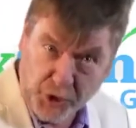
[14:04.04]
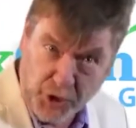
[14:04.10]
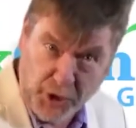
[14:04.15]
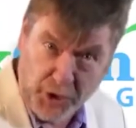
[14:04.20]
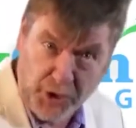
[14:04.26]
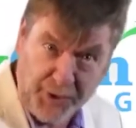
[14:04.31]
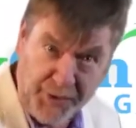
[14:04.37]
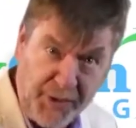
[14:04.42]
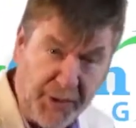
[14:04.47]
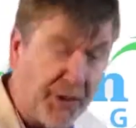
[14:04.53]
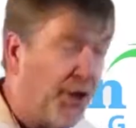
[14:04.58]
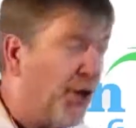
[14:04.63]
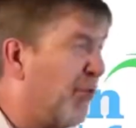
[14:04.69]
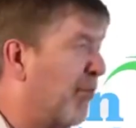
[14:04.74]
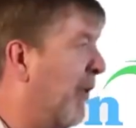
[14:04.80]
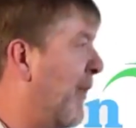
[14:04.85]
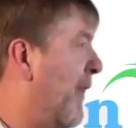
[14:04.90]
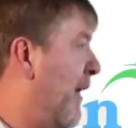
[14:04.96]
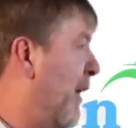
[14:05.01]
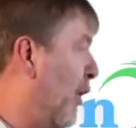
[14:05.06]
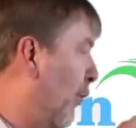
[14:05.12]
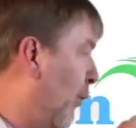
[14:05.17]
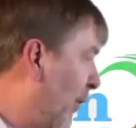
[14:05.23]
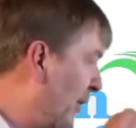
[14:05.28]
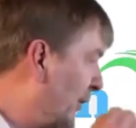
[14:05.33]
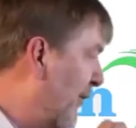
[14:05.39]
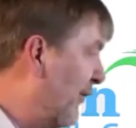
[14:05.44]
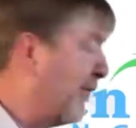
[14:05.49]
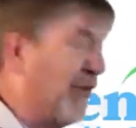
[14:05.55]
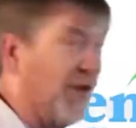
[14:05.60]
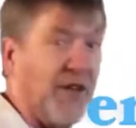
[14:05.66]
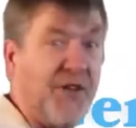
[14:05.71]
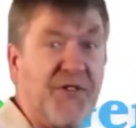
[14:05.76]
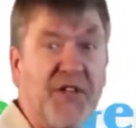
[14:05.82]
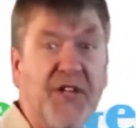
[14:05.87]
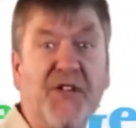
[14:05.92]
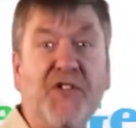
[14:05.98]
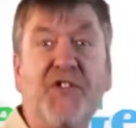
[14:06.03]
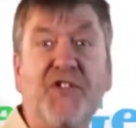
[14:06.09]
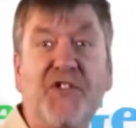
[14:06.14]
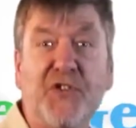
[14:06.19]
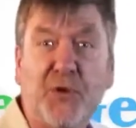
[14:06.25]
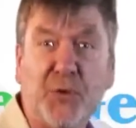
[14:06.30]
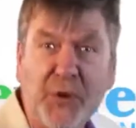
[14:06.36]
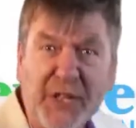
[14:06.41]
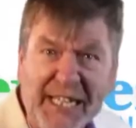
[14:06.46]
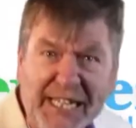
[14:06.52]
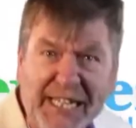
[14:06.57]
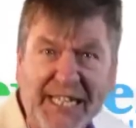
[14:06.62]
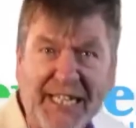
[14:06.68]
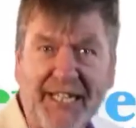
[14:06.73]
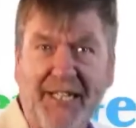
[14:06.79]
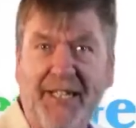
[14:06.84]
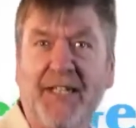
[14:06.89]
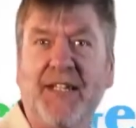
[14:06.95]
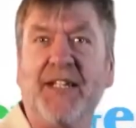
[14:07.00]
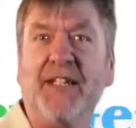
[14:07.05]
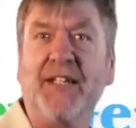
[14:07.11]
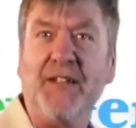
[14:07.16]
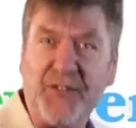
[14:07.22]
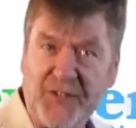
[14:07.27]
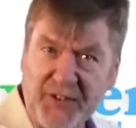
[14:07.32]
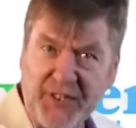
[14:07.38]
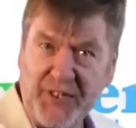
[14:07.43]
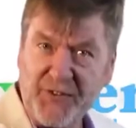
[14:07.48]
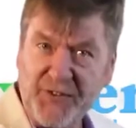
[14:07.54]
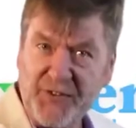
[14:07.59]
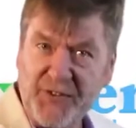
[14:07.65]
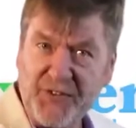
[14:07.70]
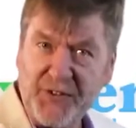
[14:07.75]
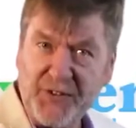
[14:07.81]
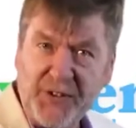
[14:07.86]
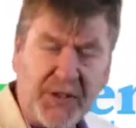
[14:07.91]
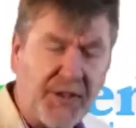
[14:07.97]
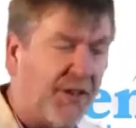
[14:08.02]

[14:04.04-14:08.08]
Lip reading: gone. But they are wonderful as a screening test.